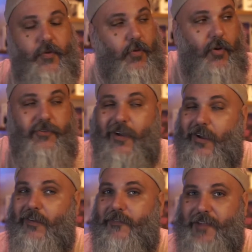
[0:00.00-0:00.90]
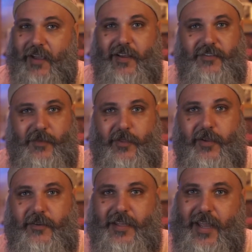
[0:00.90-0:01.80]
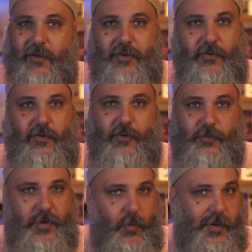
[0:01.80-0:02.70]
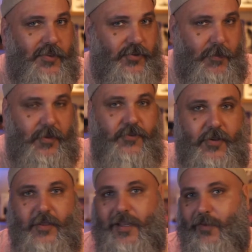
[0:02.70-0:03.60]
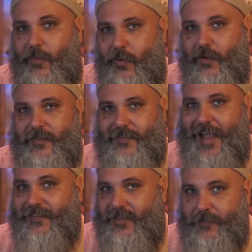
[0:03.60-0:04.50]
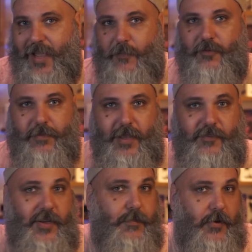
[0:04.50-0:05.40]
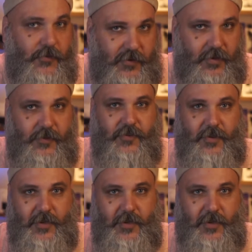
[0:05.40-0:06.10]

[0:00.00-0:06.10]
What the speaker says: The rules are very similar to character roles, but with ship agility or stats sometimes replacing personal agility